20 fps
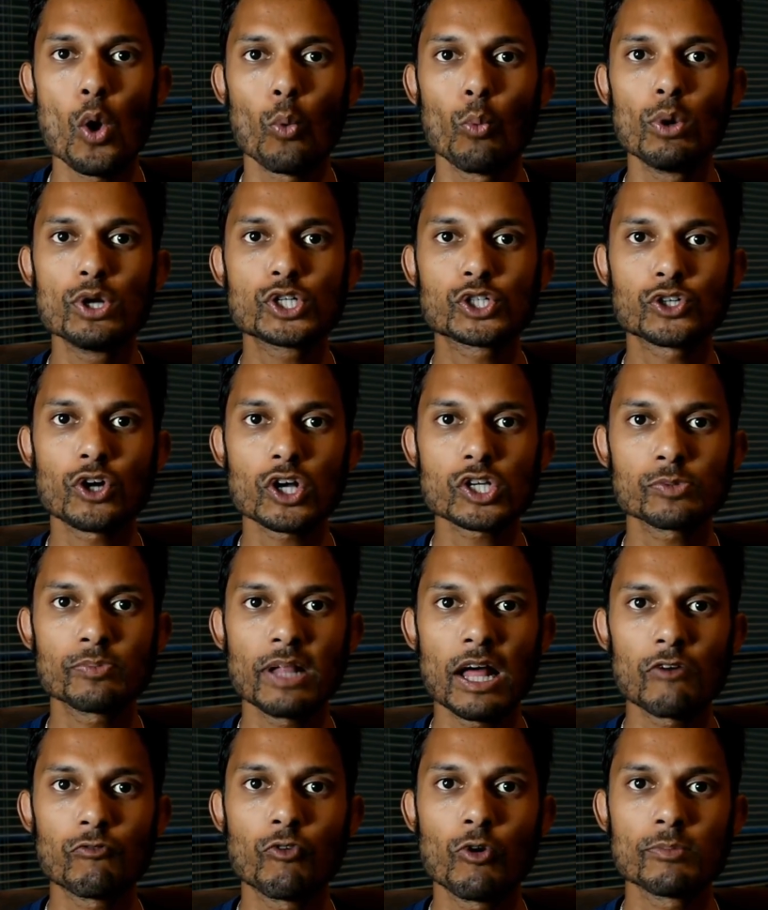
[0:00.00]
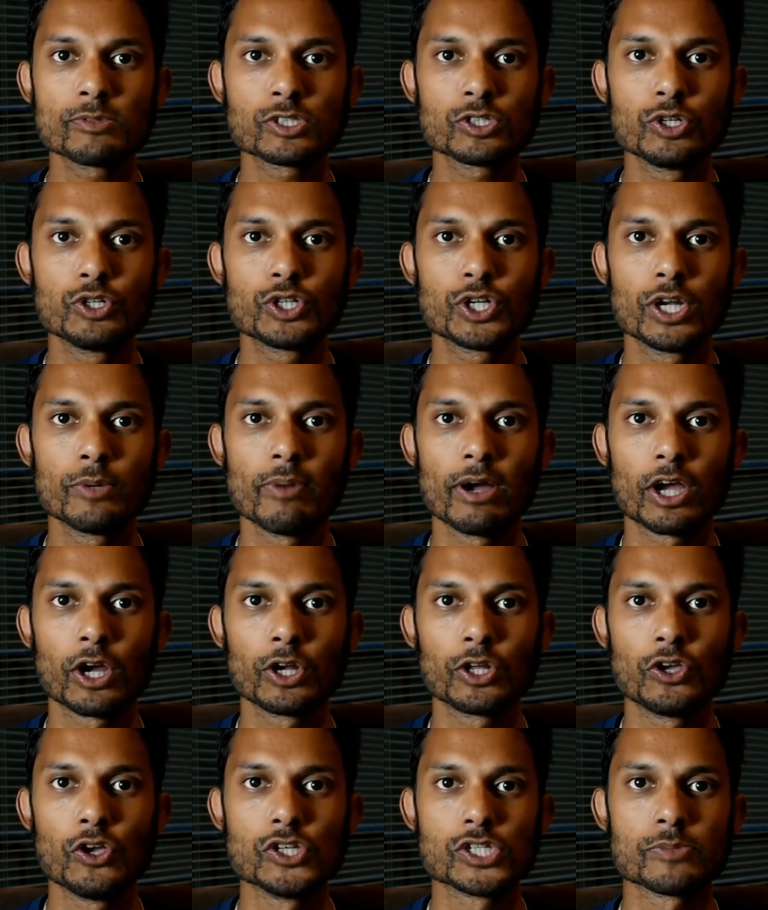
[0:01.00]
Which cross-platform solution am I
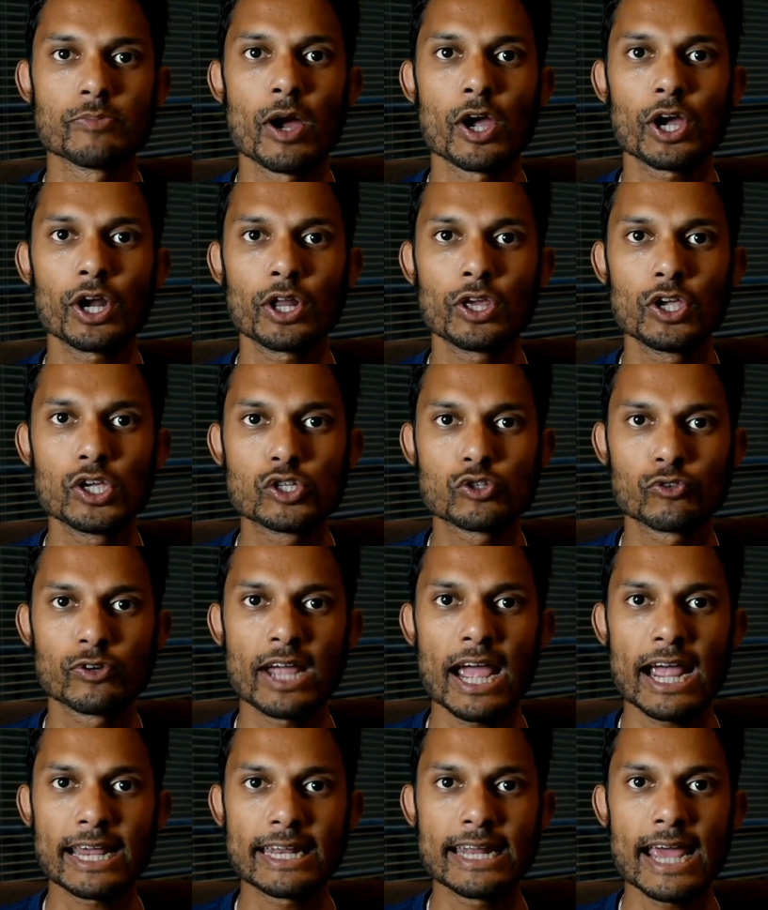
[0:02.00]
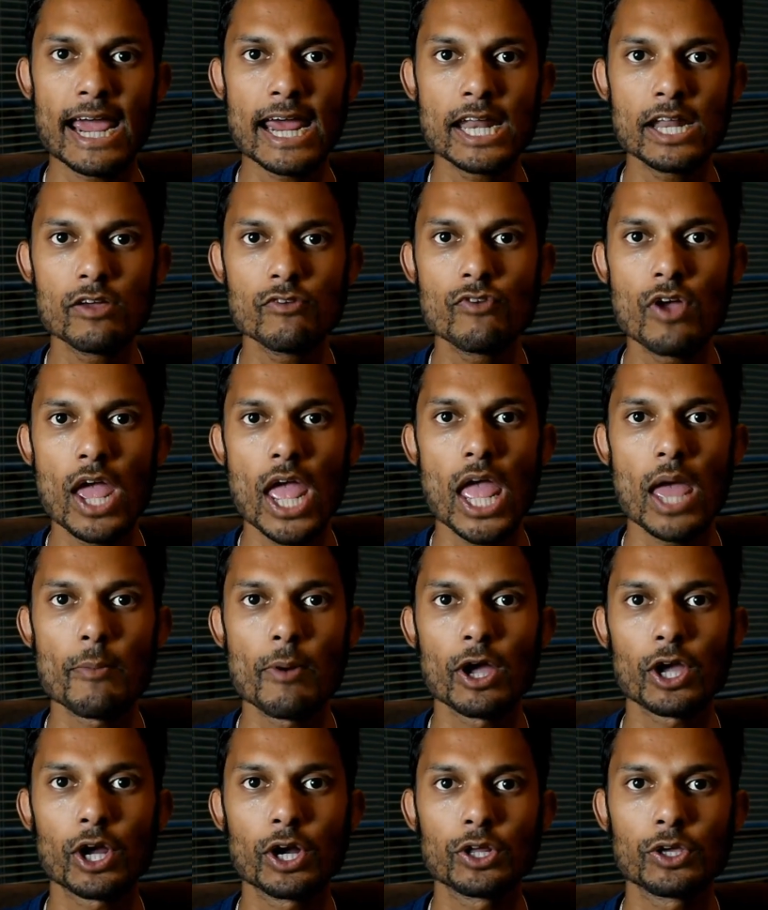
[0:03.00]
going to use? Am I going to use React Native? Am
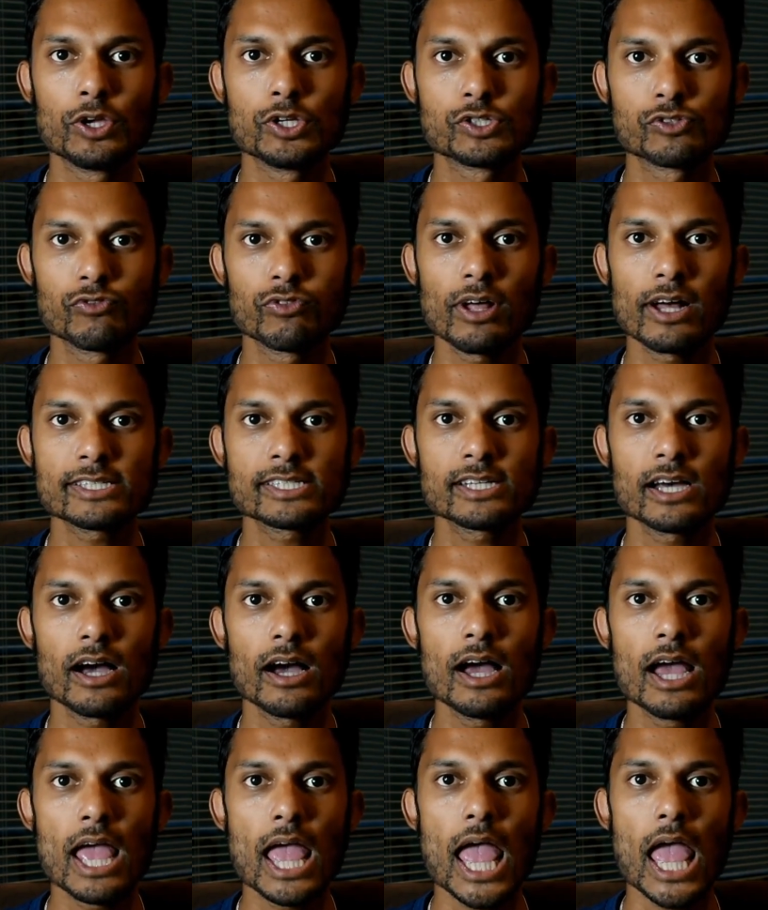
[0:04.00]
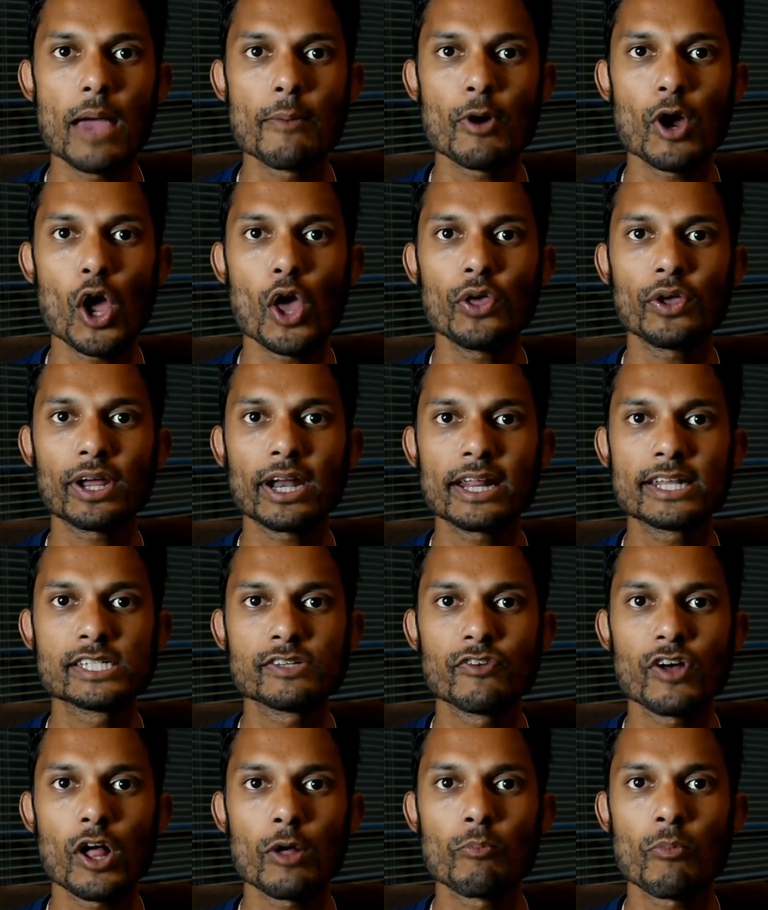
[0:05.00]
I going to use Flutter? Am I only going to
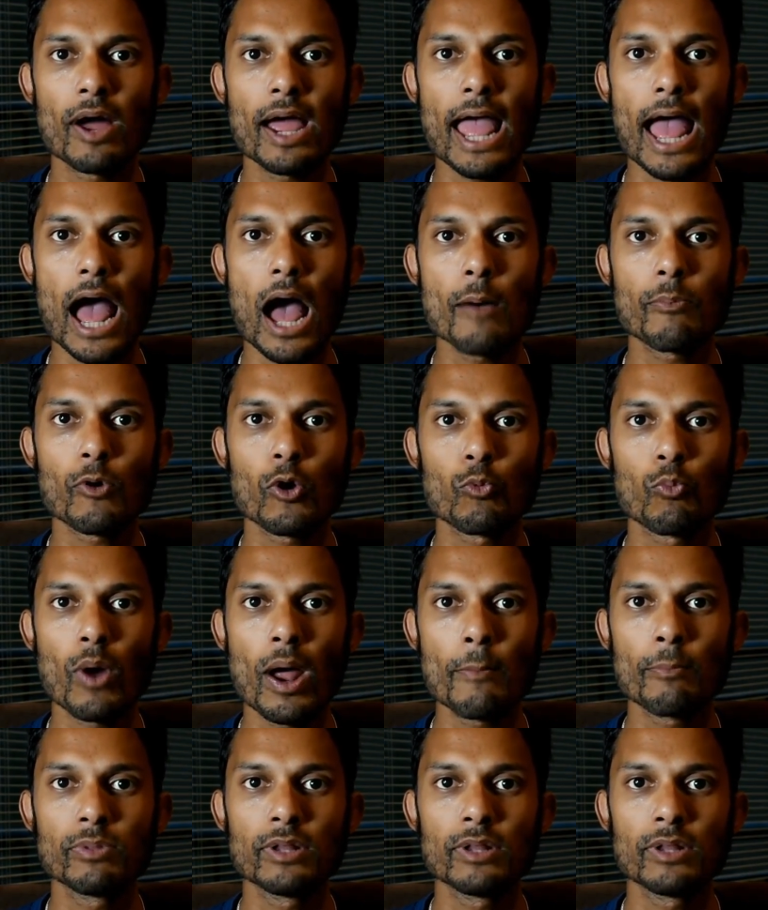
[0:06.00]
develop my app on one